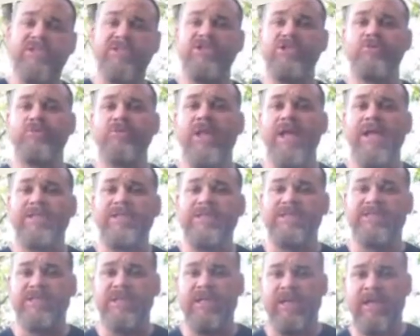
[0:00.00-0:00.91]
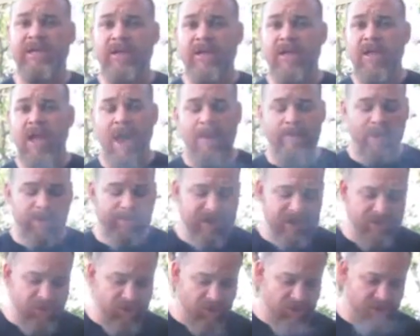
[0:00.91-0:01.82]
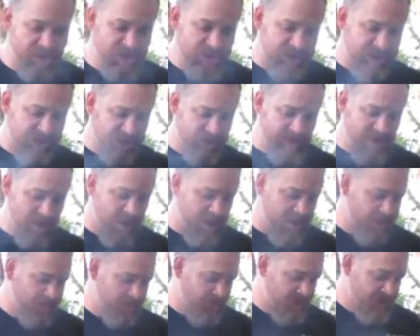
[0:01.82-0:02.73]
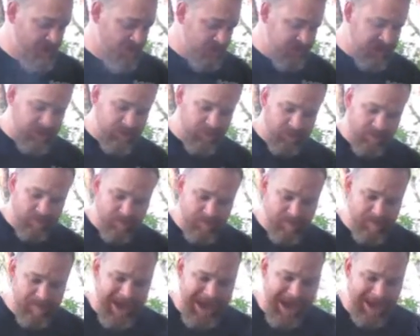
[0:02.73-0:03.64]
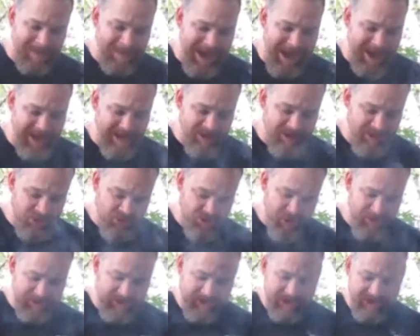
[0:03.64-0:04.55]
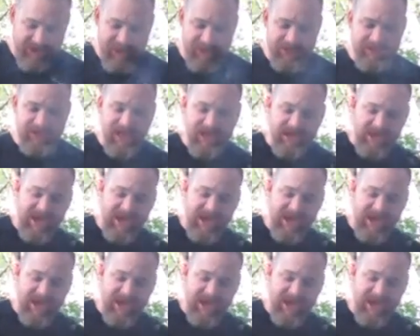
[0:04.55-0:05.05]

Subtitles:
that you would like to see. I'm going to be doing some backpacking trips and things like